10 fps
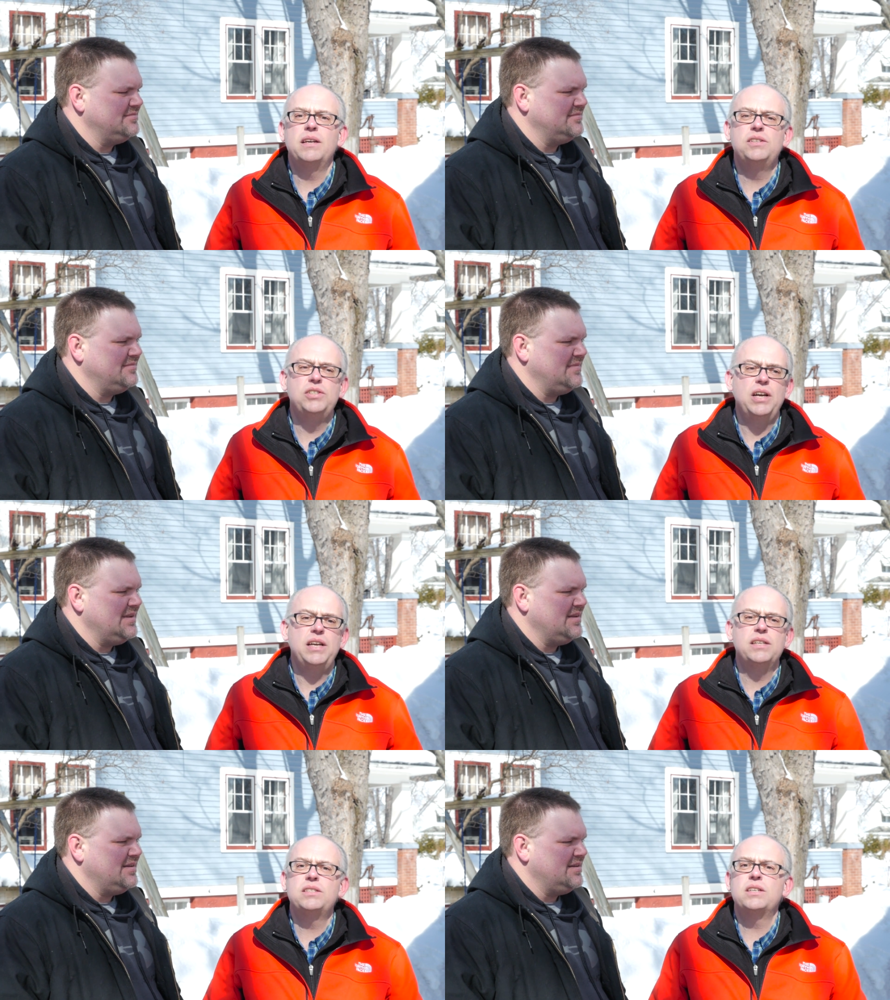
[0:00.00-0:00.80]
Speaker 1: A
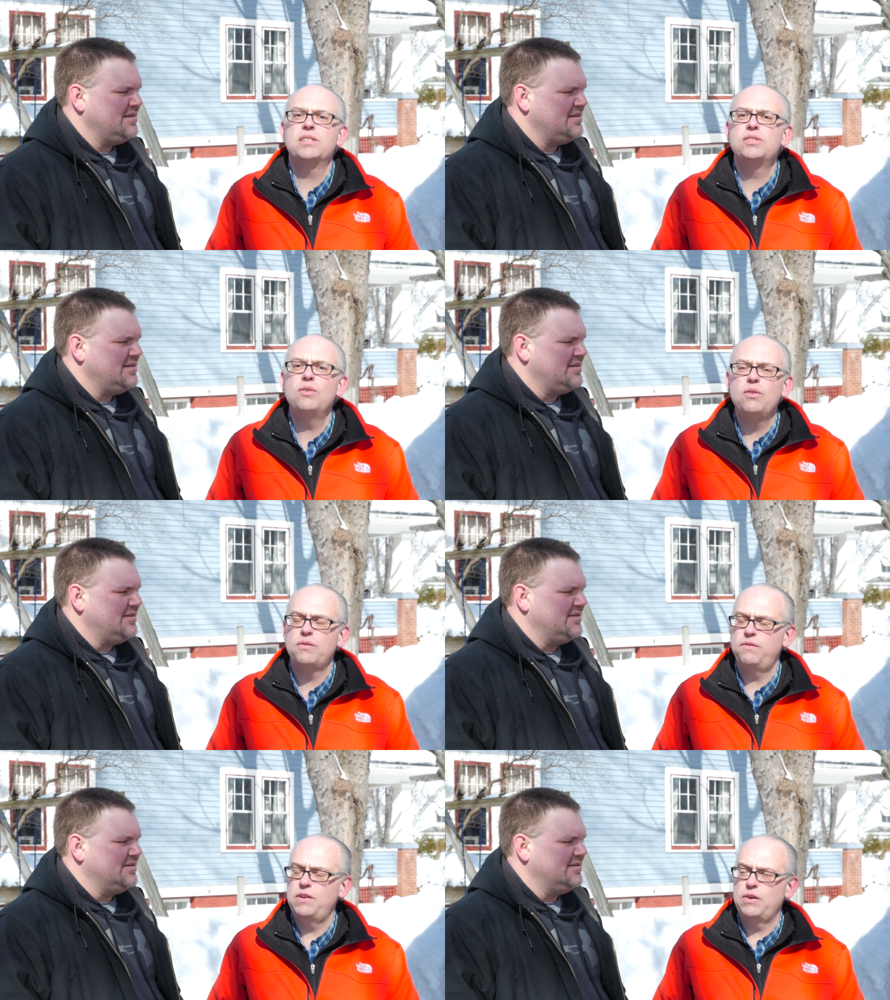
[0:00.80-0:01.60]
giant solar
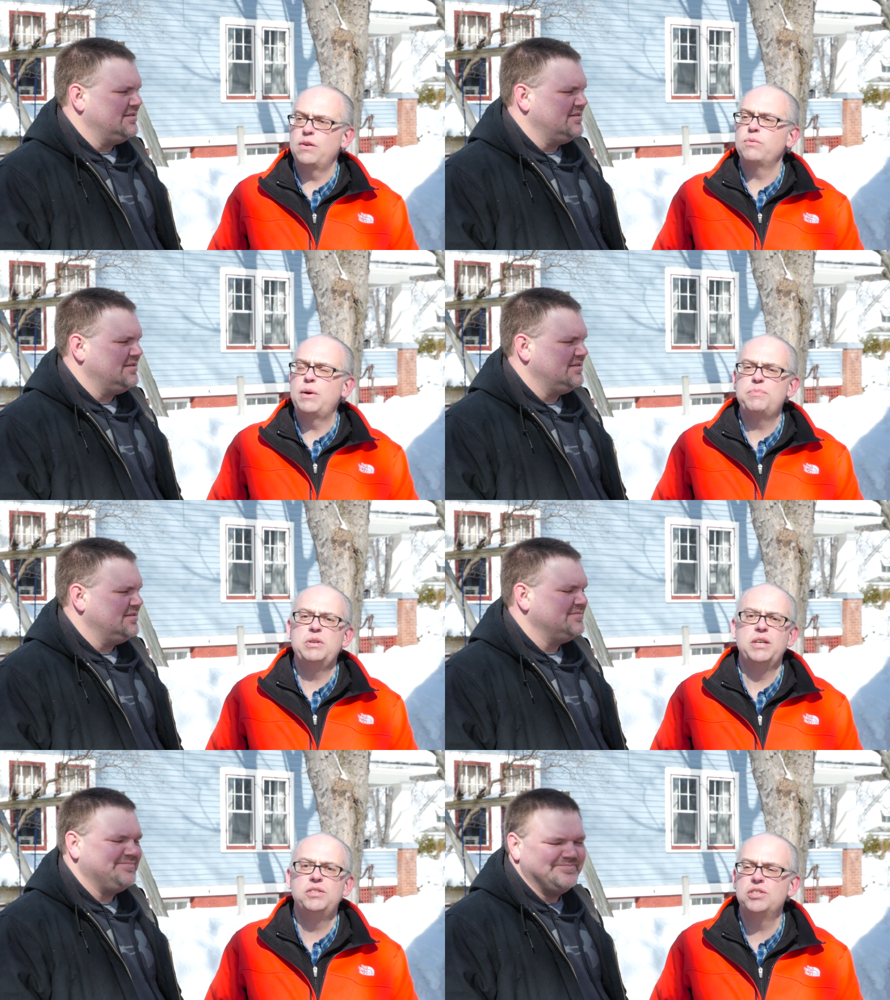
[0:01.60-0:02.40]
flare
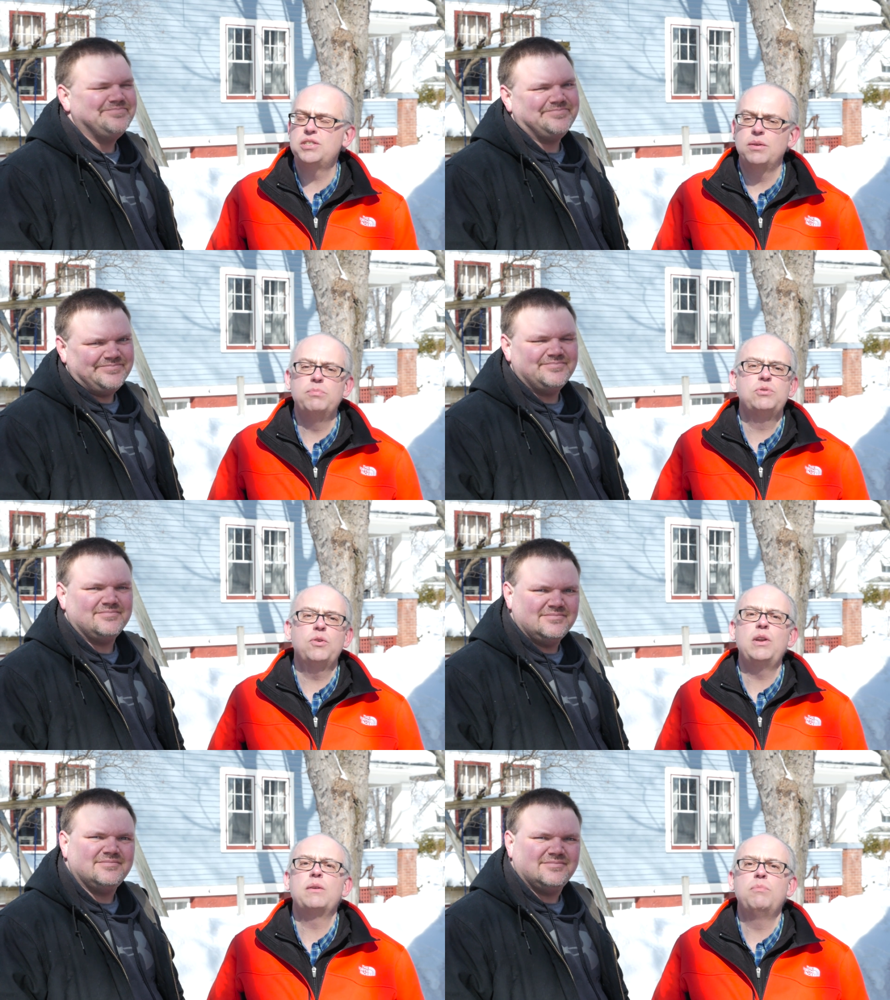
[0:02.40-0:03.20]
erupted, just
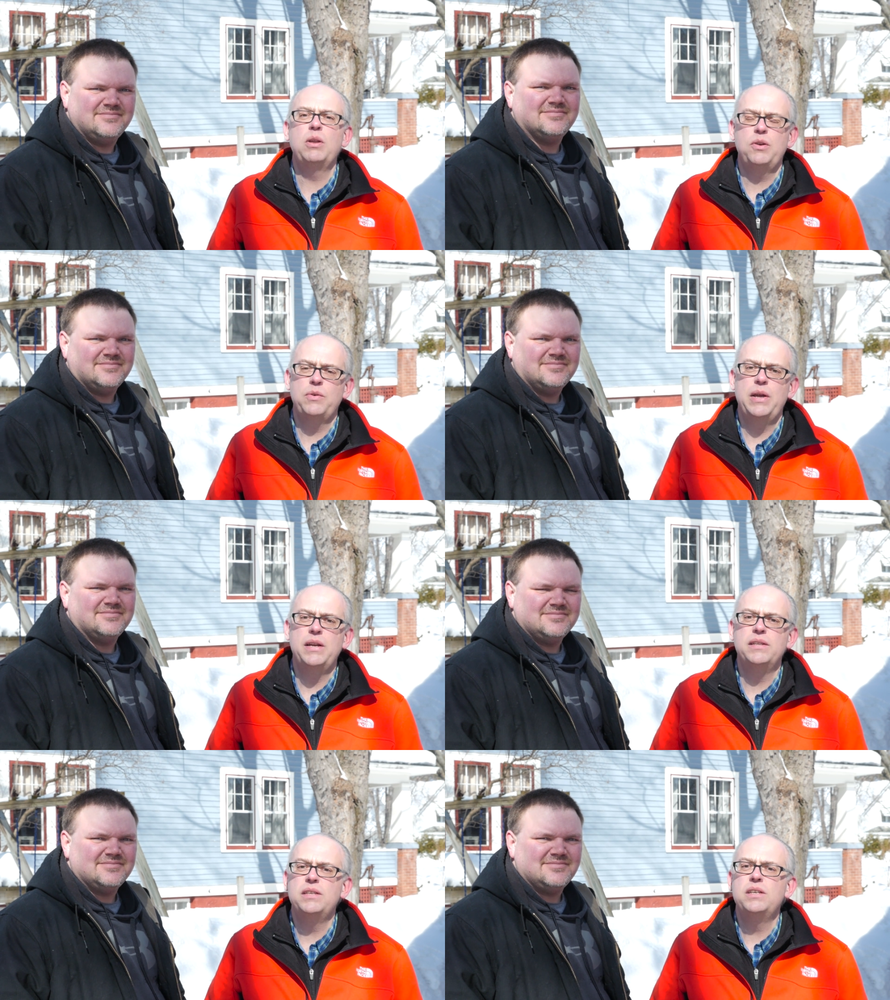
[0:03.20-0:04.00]
totally
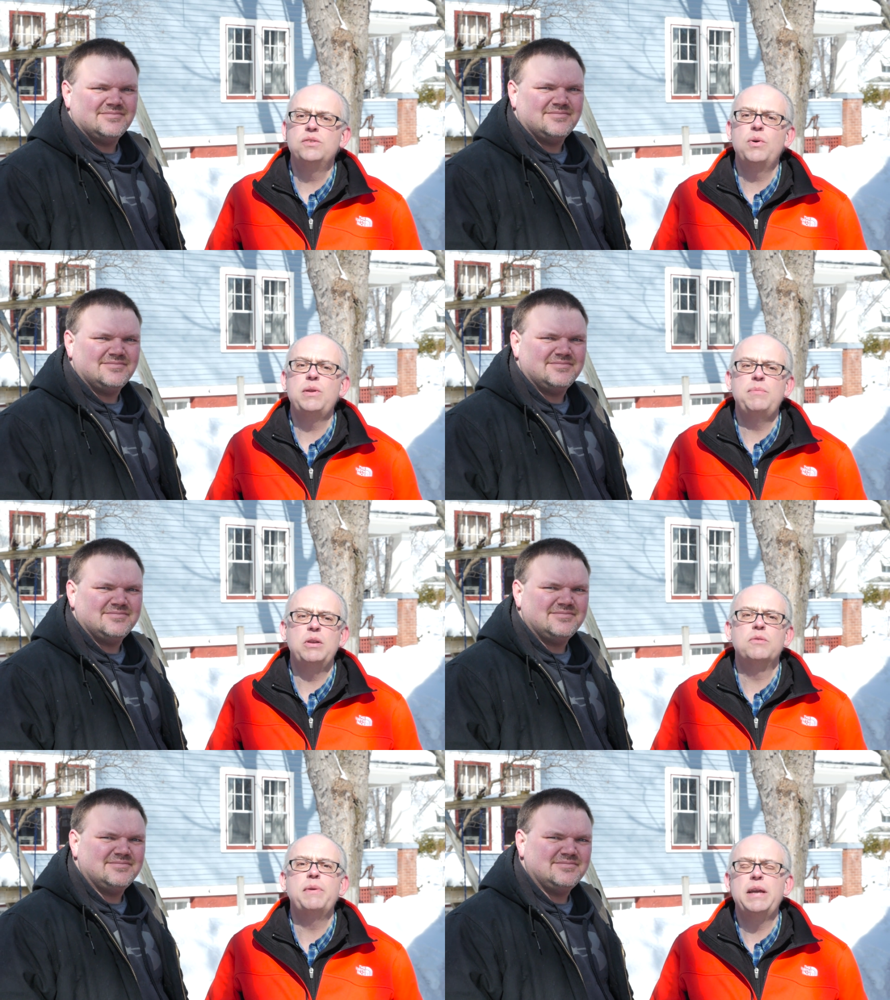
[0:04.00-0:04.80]
obliterating the 20
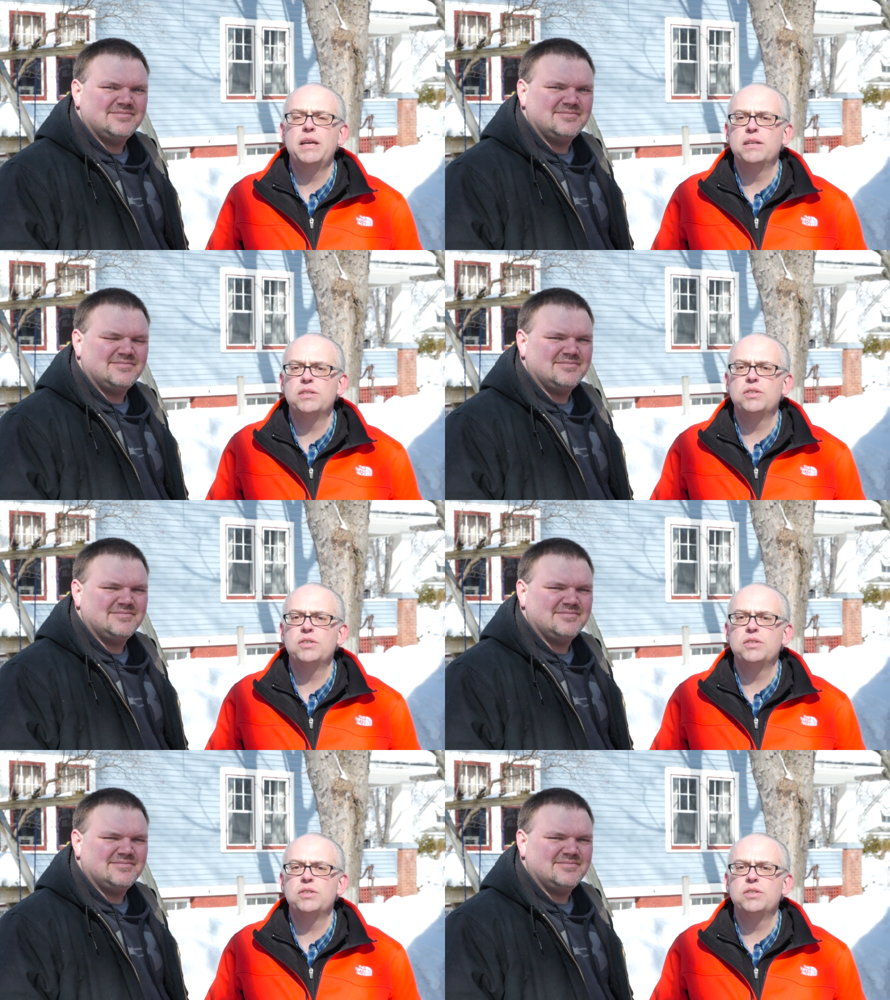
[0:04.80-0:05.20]
meter band.